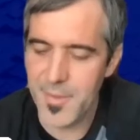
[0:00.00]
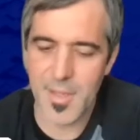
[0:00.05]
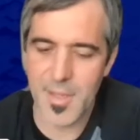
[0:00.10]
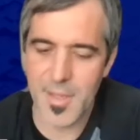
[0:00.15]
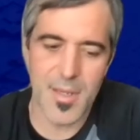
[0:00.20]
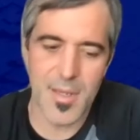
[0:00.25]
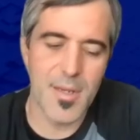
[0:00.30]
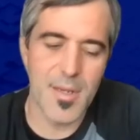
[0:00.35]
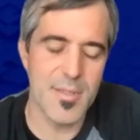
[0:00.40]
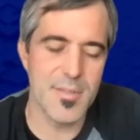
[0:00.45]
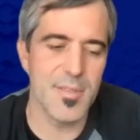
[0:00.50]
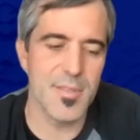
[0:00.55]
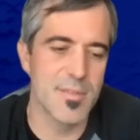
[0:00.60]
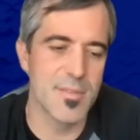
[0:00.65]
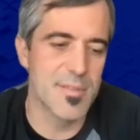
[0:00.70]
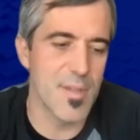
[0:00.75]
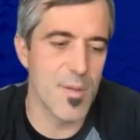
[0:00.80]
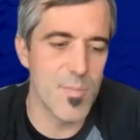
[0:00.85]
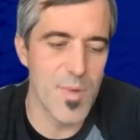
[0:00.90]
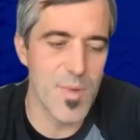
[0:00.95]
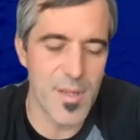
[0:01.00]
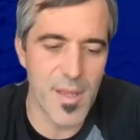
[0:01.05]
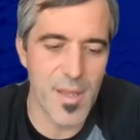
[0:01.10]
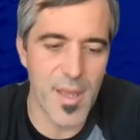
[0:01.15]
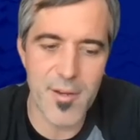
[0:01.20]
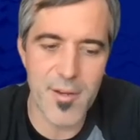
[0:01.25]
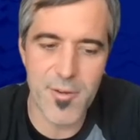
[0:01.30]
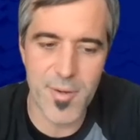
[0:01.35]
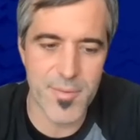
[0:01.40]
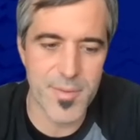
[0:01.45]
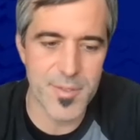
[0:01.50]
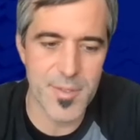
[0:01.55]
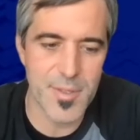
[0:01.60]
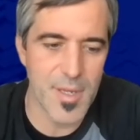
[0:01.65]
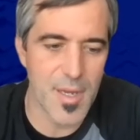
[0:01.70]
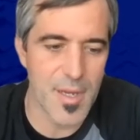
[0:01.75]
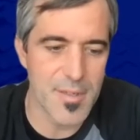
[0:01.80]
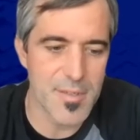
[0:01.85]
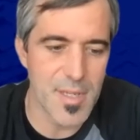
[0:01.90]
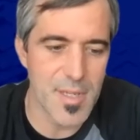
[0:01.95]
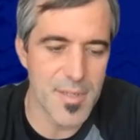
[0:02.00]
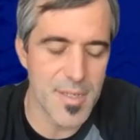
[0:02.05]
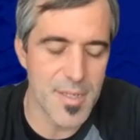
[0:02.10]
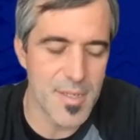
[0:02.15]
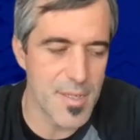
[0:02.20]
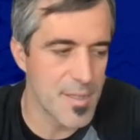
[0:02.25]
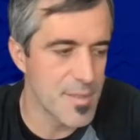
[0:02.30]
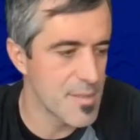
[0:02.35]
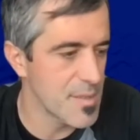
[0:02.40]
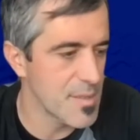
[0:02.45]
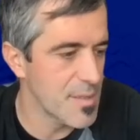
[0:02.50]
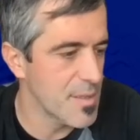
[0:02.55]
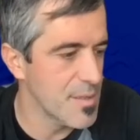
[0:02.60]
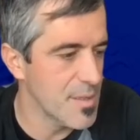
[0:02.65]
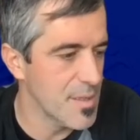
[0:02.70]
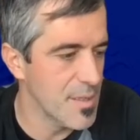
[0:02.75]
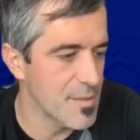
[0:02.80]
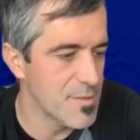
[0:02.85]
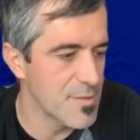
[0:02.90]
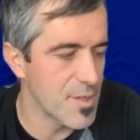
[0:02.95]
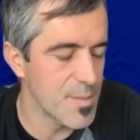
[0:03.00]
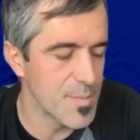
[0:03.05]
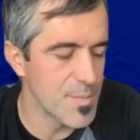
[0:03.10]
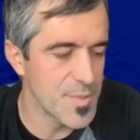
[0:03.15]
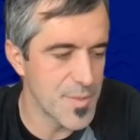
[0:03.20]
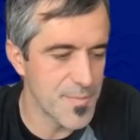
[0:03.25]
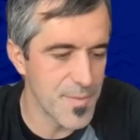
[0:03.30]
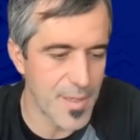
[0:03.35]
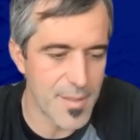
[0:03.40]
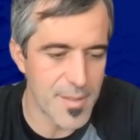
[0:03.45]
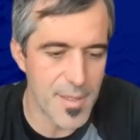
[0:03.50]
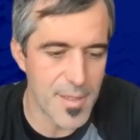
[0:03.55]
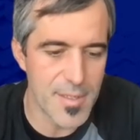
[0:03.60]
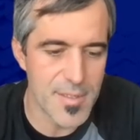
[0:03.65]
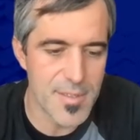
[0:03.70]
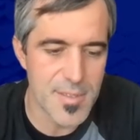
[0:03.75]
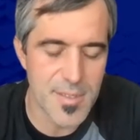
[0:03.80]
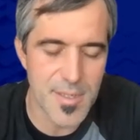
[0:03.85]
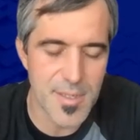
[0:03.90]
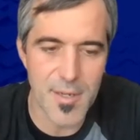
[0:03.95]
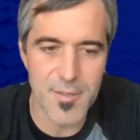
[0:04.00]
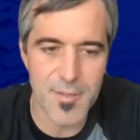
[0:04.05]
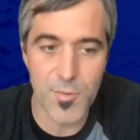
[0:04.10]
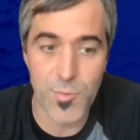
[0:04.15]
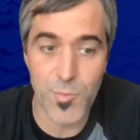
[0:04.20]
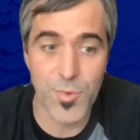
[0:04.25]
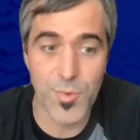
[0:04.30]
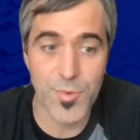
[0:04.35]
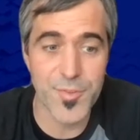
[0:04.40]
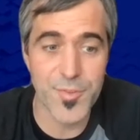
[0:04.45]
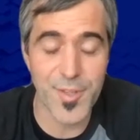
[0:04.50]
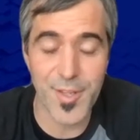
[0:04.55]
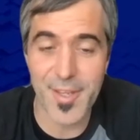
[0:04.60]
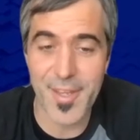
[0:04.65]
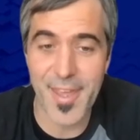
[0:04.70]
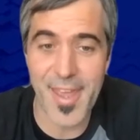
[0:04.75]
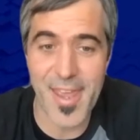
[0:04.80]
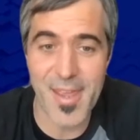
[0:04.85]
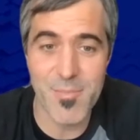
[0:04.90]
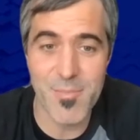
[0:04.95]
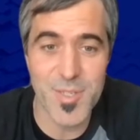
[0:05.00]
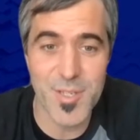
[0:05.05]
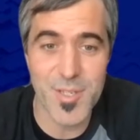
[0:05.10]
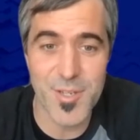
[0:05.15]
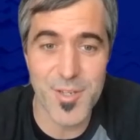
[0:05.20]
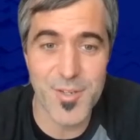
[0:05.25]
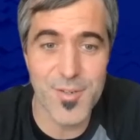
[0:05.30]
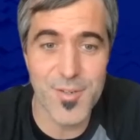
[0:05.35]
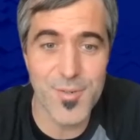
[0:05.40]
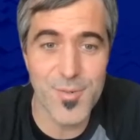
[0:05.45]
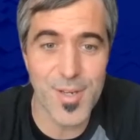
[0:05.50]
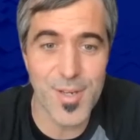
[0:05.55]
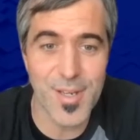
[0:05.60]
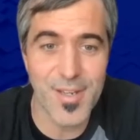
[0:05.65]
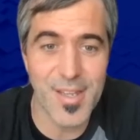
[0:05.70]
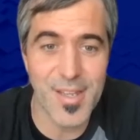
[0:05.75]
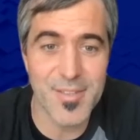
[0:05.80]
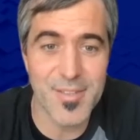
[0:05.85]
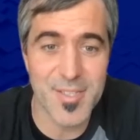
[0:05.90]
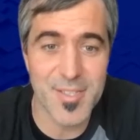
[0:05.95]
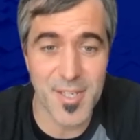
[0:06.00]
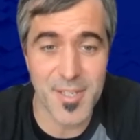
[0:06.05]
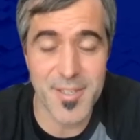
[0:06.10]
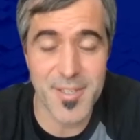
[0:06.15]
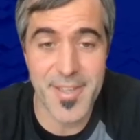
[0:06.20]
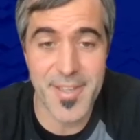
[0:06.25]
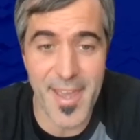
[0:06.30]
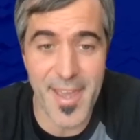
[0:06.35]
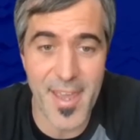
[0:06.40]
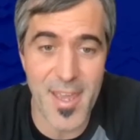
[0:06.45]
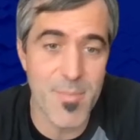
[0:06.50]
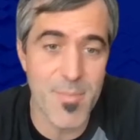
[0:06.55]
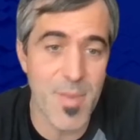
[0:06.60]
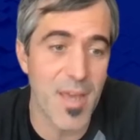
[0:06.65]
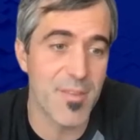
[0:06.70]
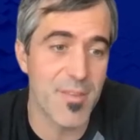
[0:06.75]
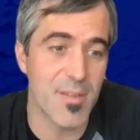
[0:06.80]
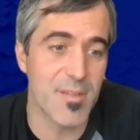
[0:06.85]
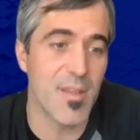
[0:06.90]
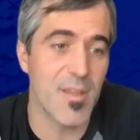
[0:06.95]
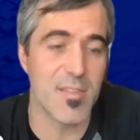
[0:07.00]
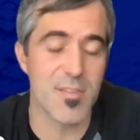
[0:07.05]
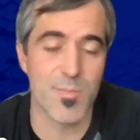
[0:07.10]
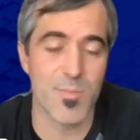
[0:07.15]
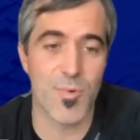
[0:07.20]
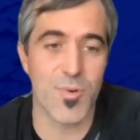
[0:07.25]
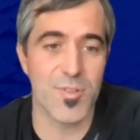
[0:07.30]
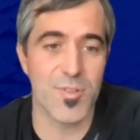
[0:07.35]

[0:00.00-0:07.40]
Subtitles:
it is in some. I agree with you guys. I think it in terms of like, it's kind of the rules of the game too, and it's a game. I think that's more